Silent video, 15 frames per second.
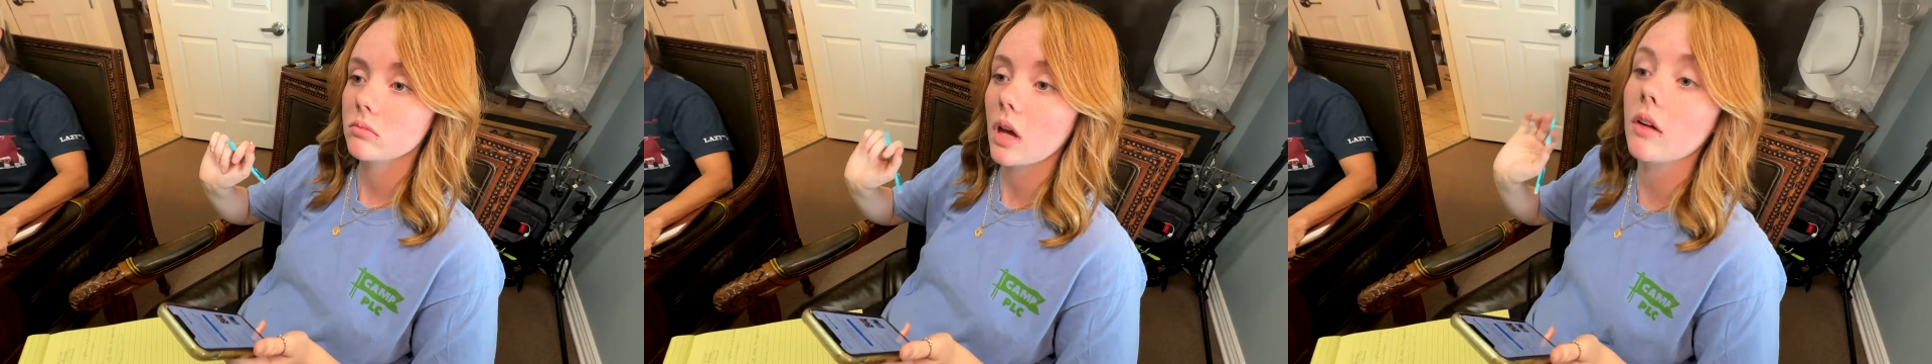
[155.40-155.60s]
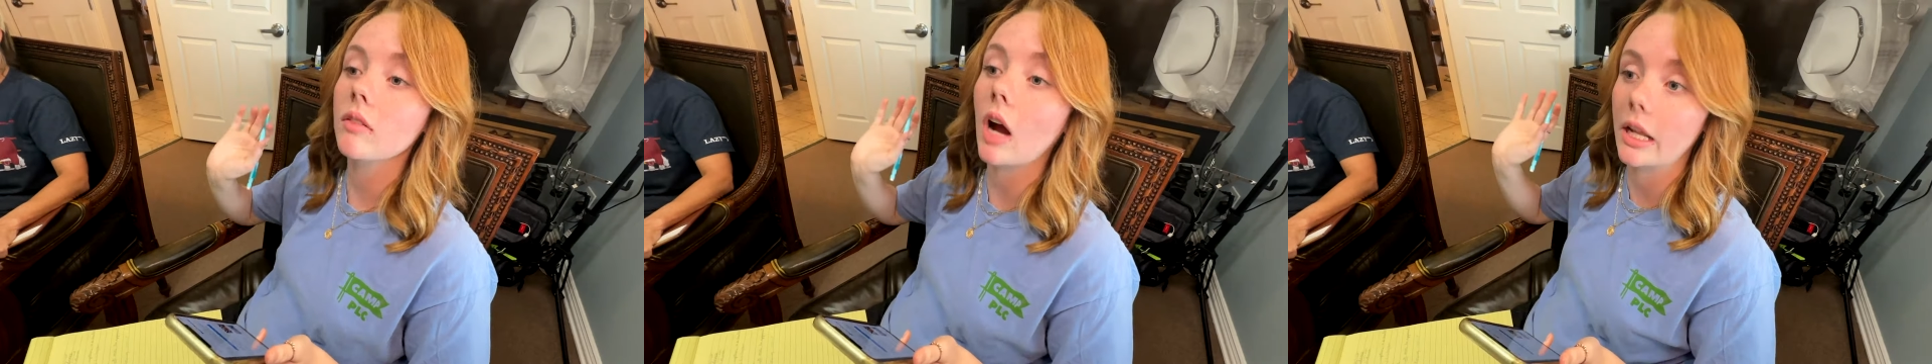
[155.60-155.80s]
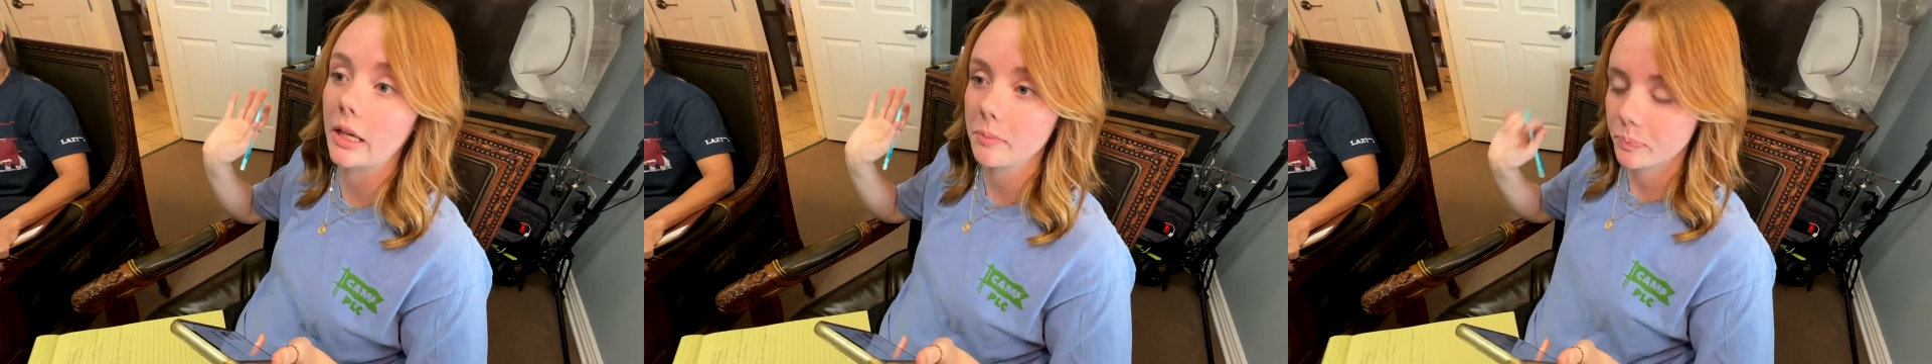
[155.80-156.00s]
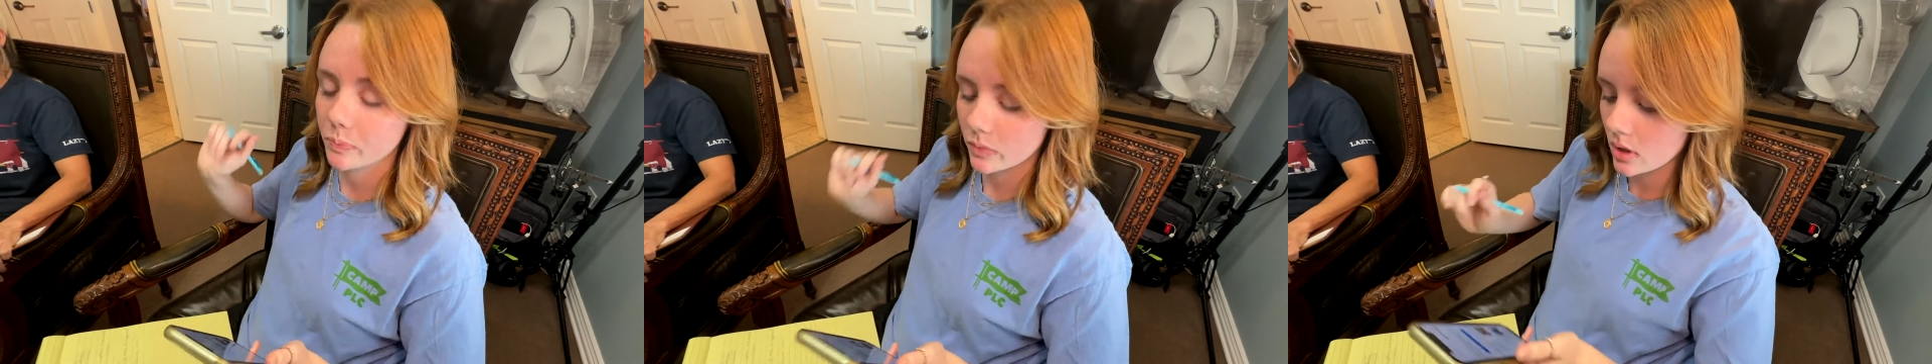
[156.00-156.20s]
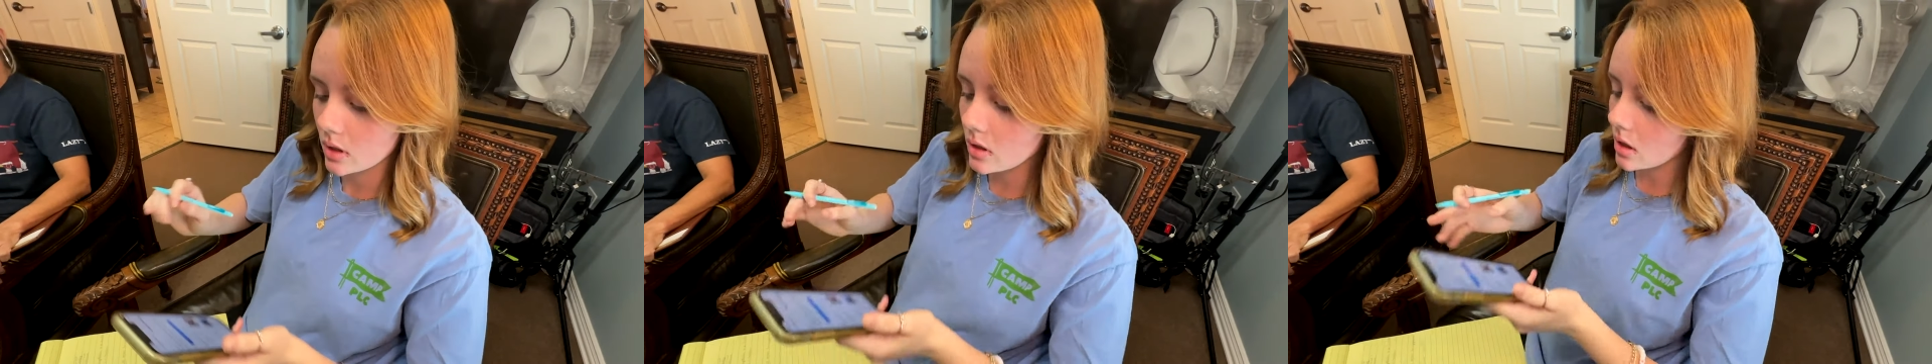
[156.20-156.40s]
I got
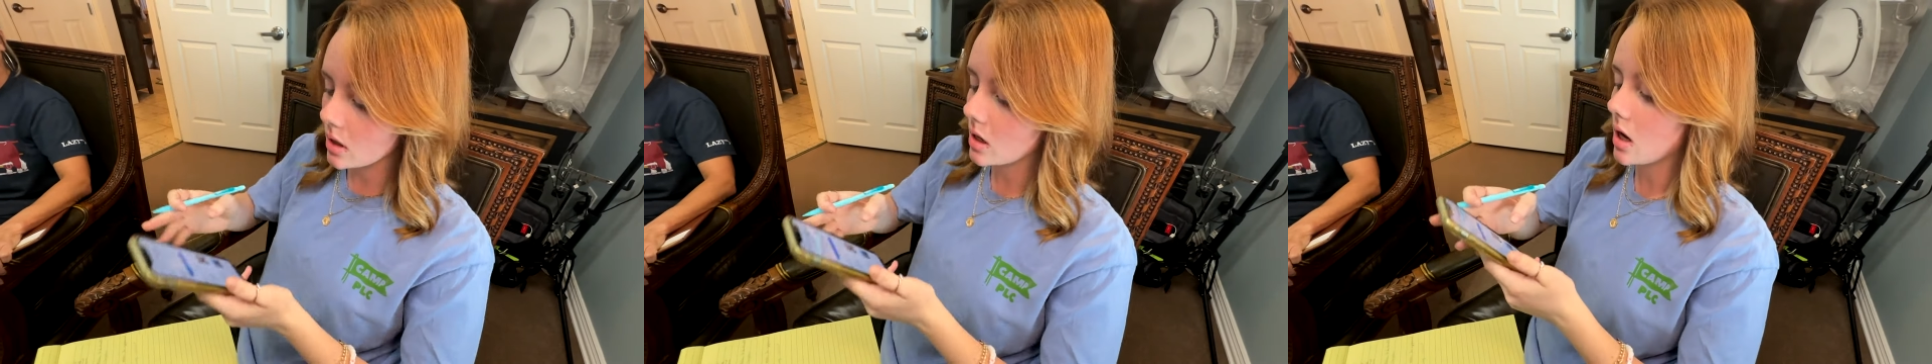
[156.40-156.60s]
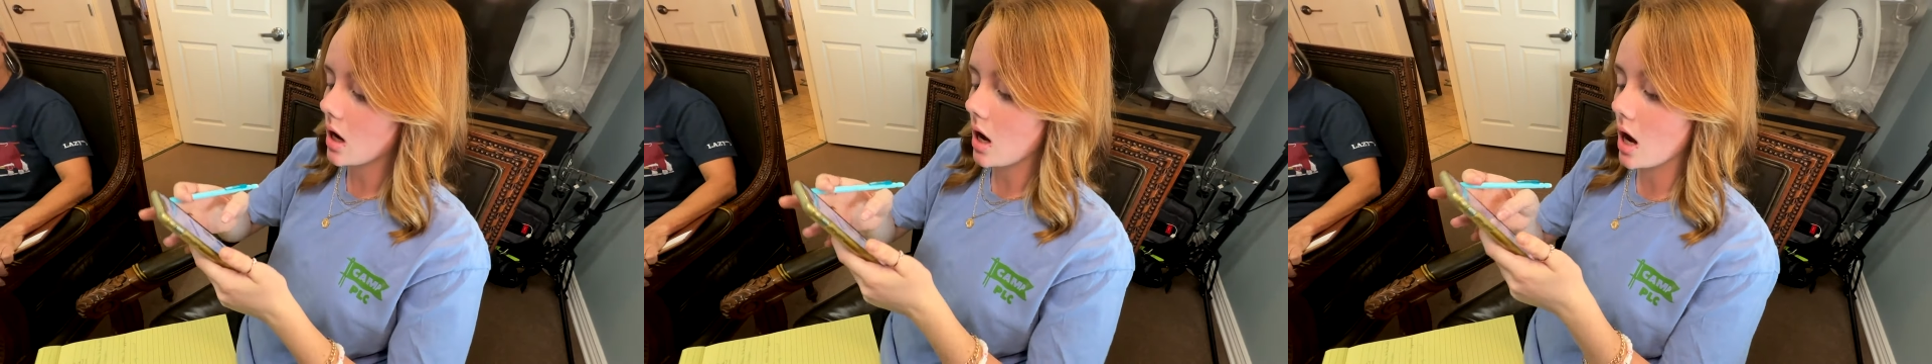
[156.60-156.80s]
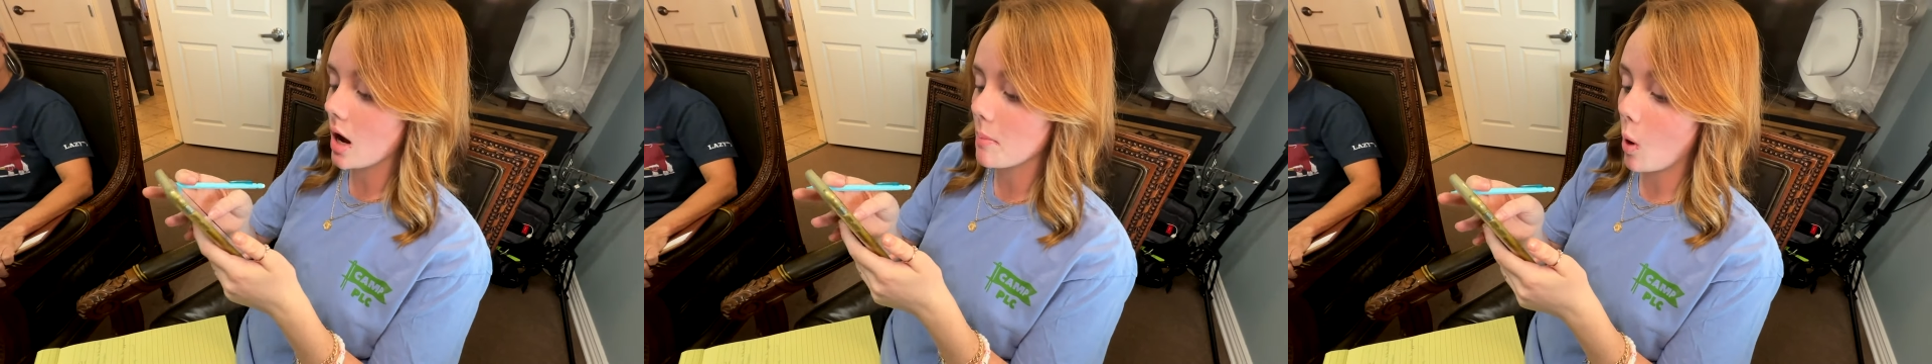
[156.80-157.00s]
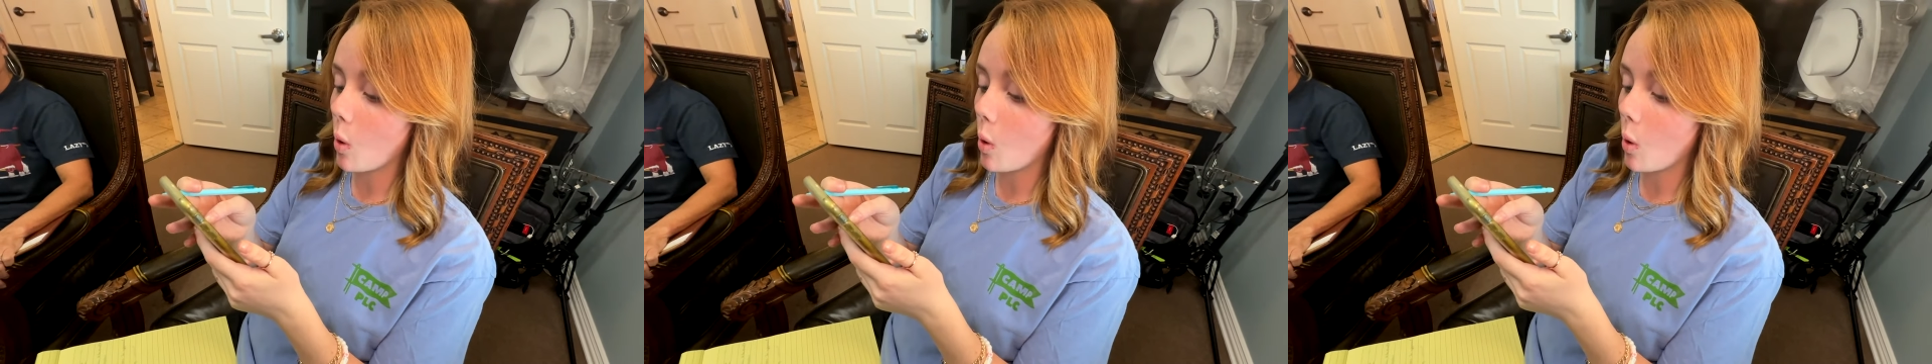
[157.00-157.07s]
it.